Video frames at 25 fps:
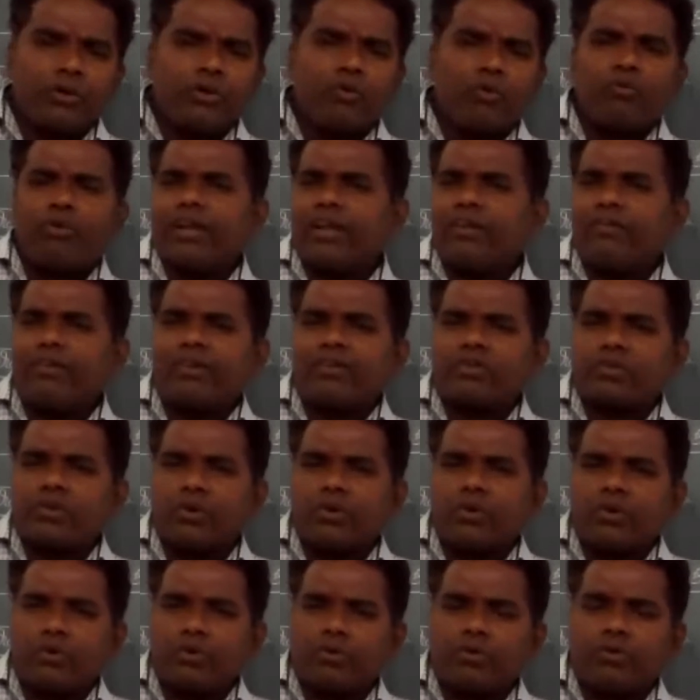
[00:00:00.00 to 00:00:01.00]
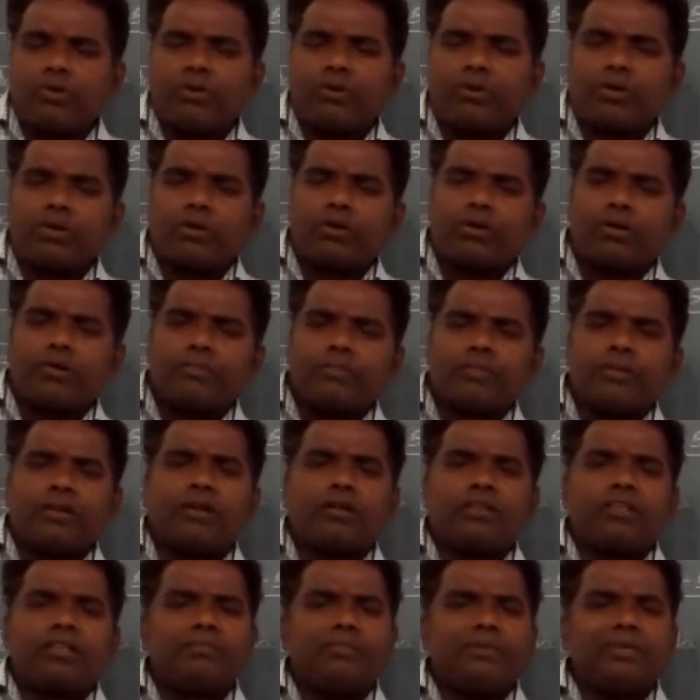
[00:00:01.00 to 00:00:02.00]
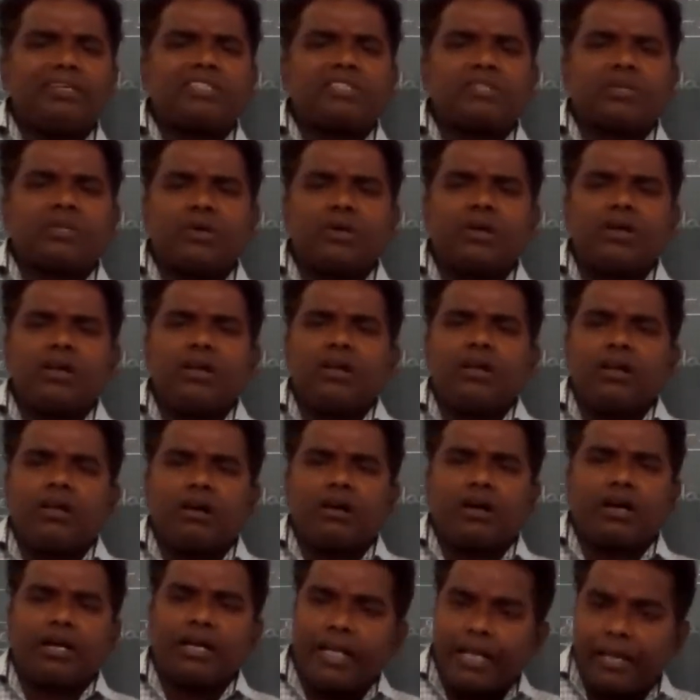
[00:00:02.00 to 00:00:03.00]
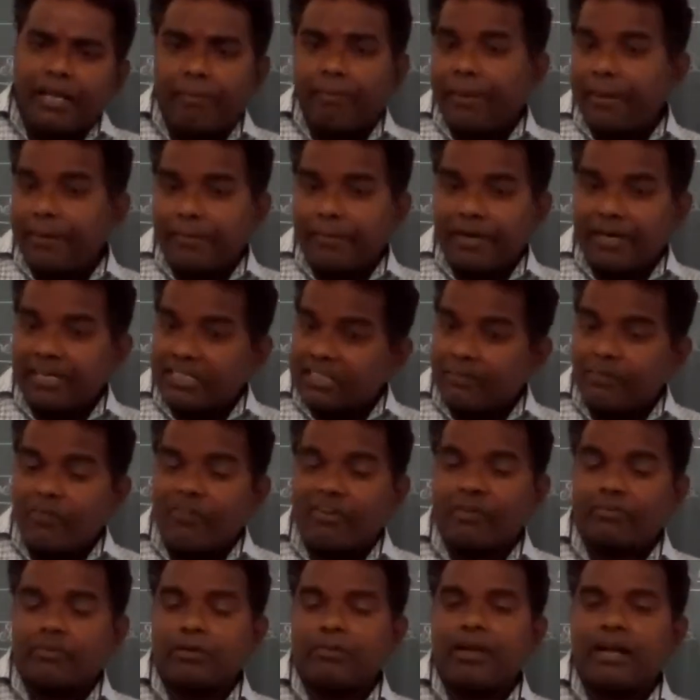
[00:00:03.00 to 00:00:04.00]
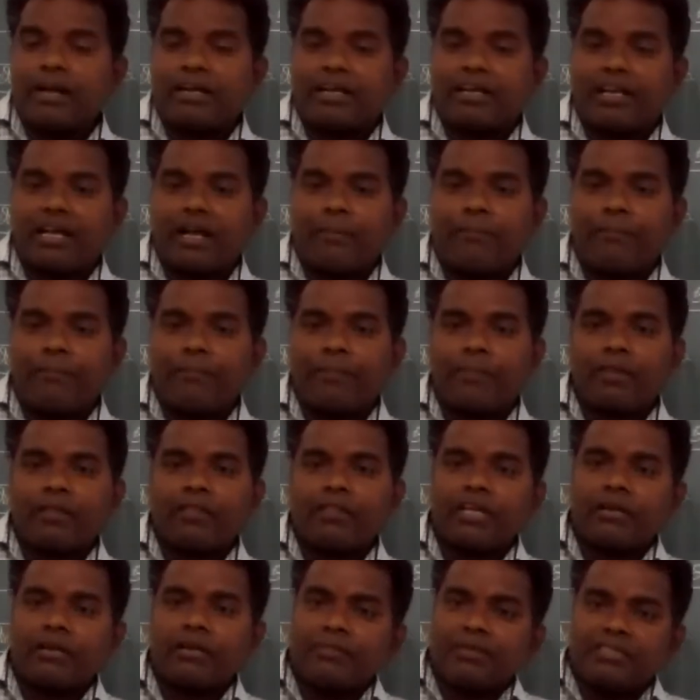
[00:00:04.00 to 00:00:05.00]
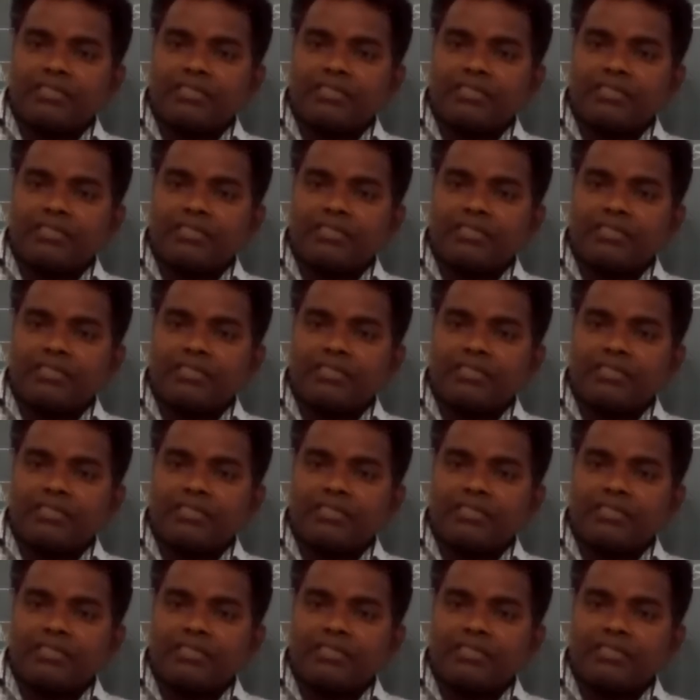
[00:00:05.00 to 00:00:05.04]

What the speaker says: know very well. So that means TB. It's one of the bacteria. That